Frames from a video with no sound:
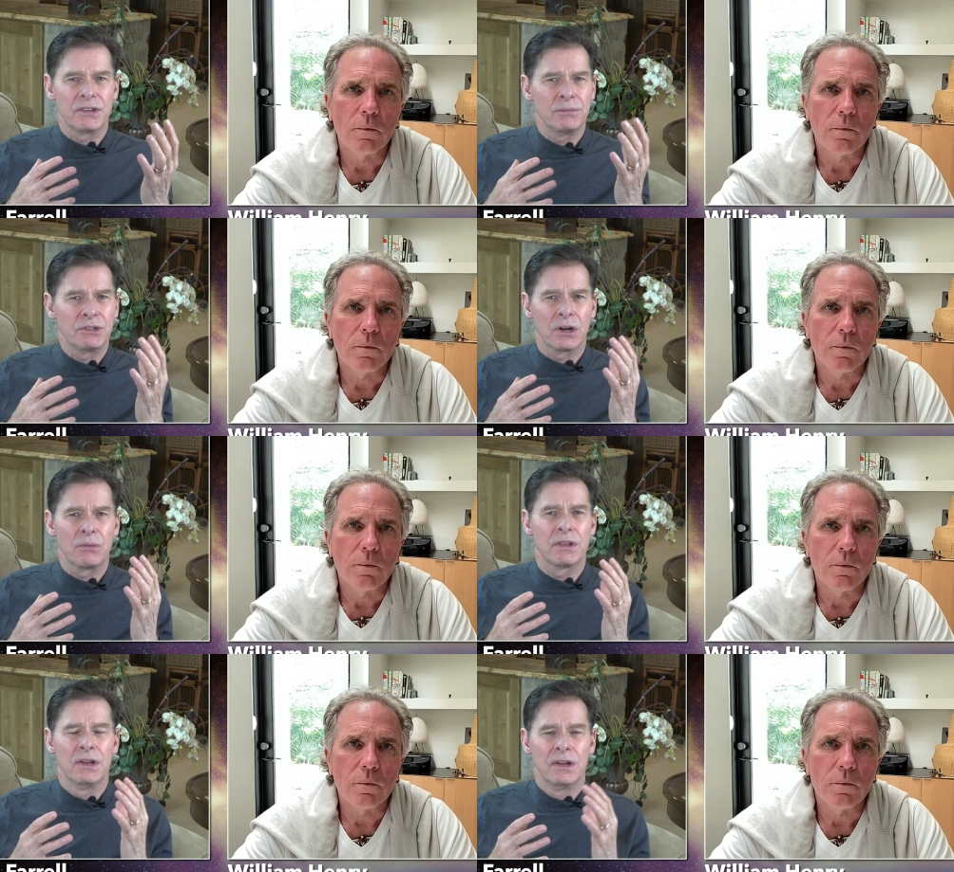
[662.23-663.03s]
Speaker 1: I'm sure
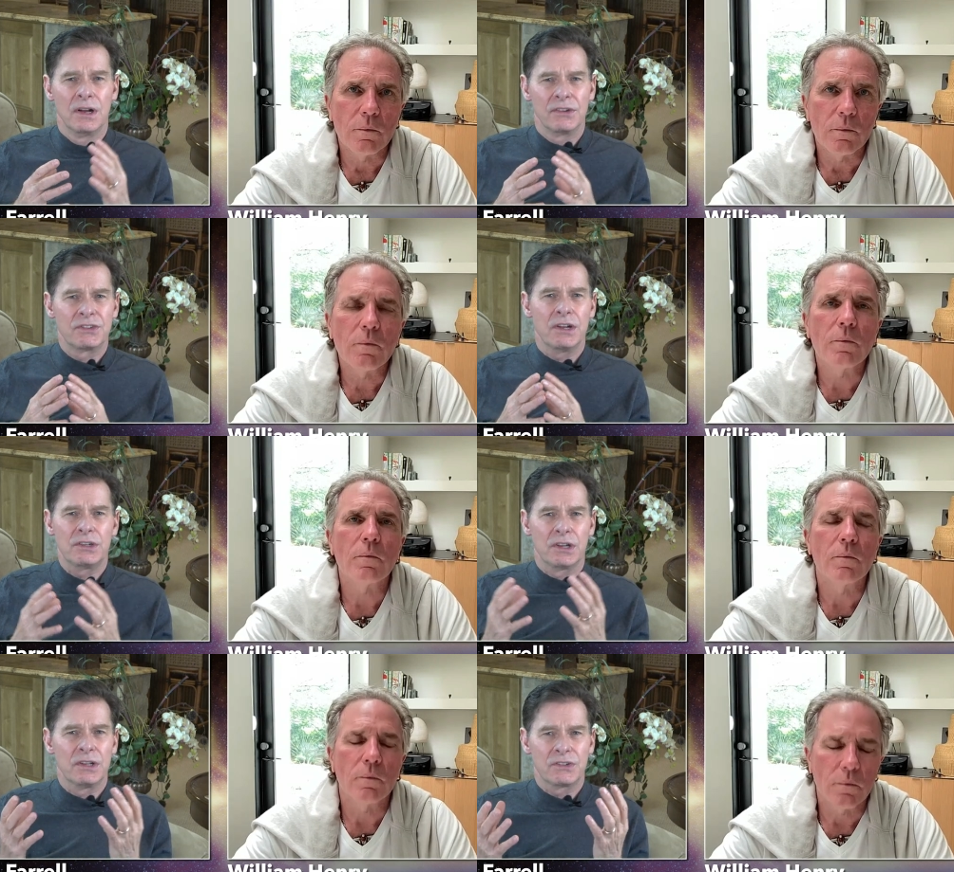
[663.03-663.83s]
with
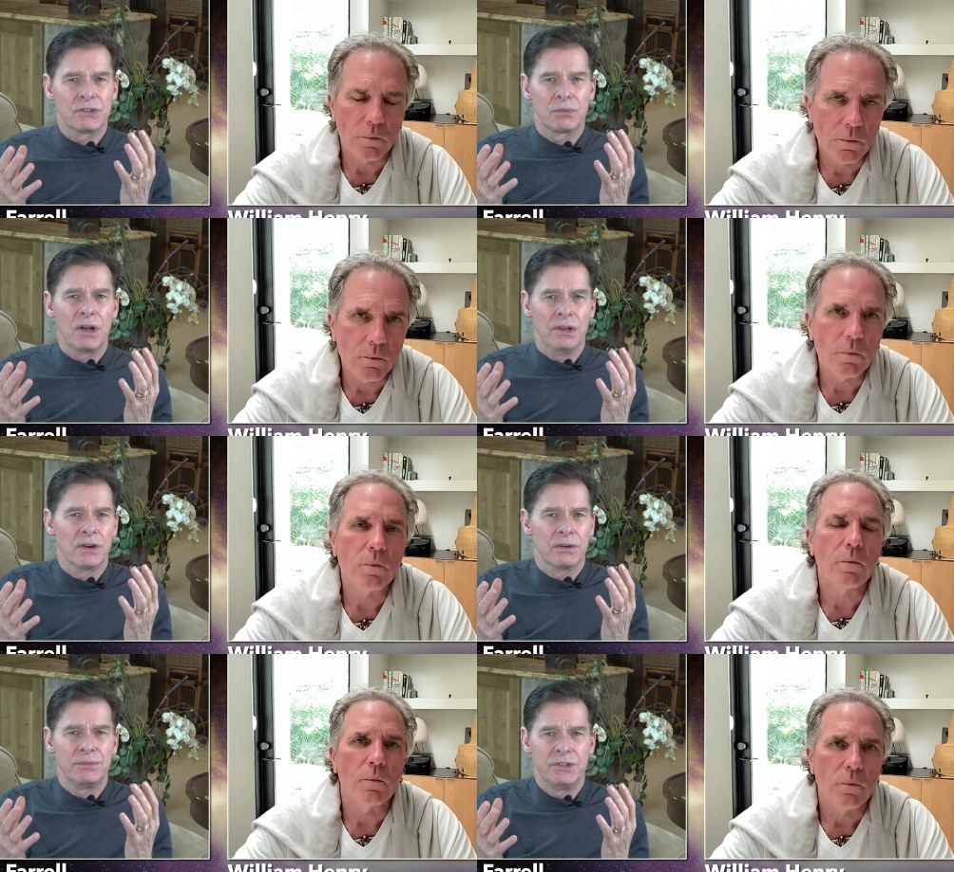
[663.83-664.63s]
Ascension, this is what
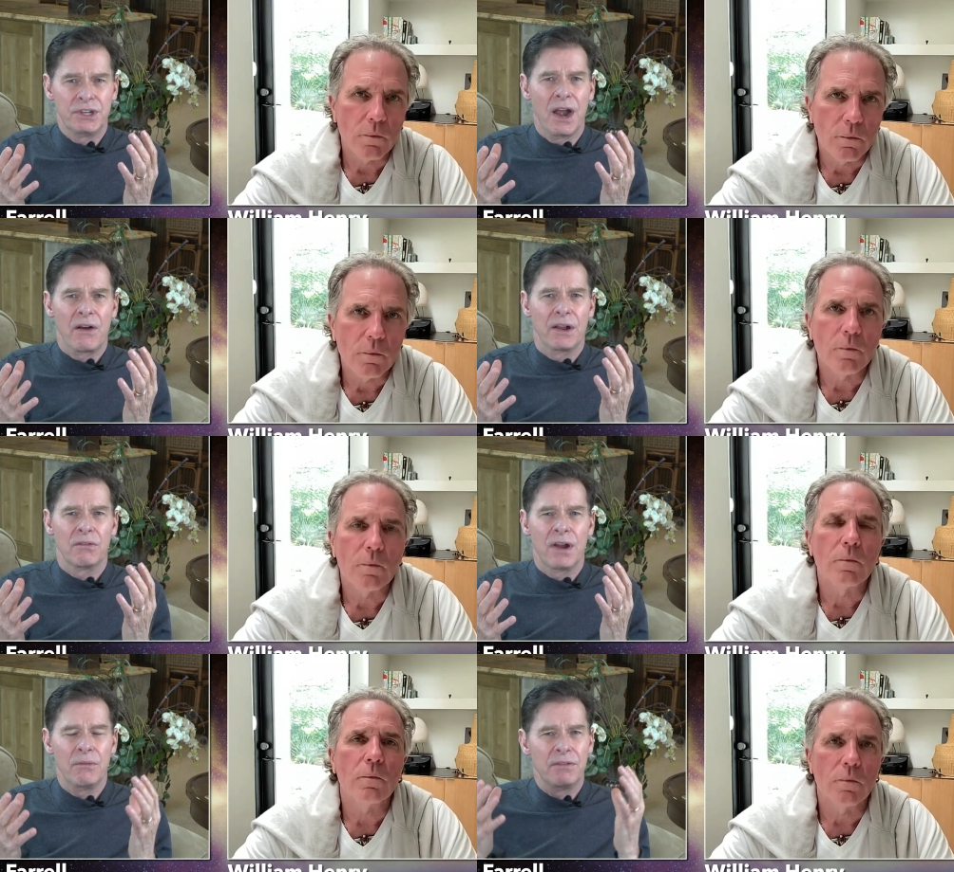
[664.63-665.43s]
you're sharing, right?